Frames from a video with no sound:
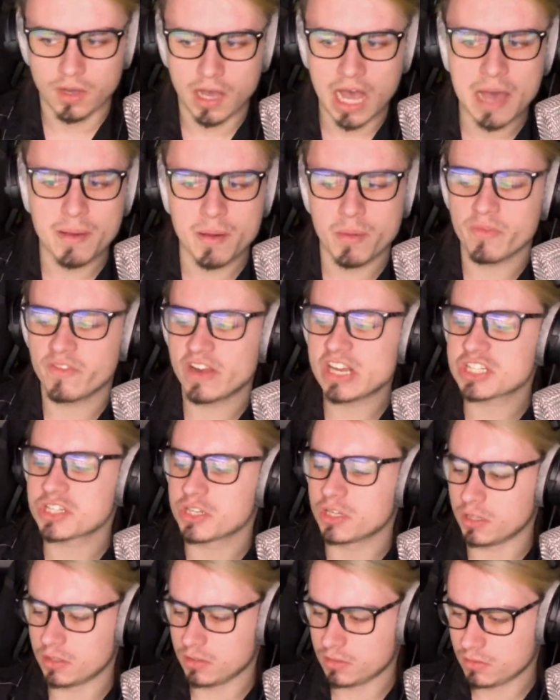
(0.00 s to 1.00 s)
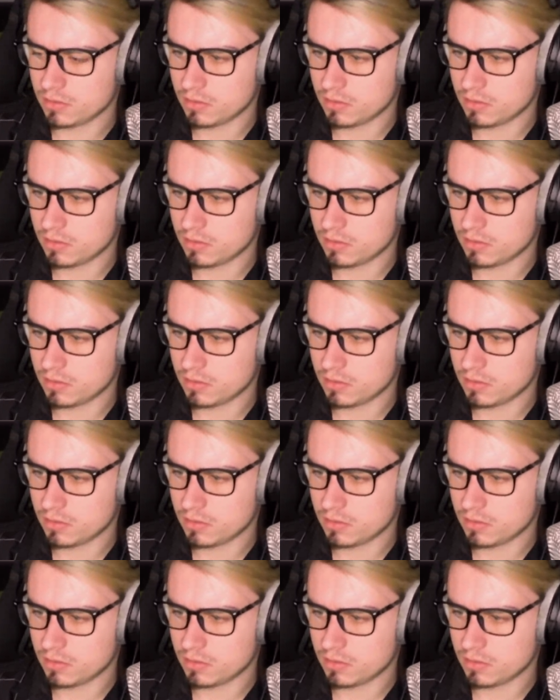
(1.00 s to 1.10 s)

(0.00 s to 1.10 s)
I'm a professional.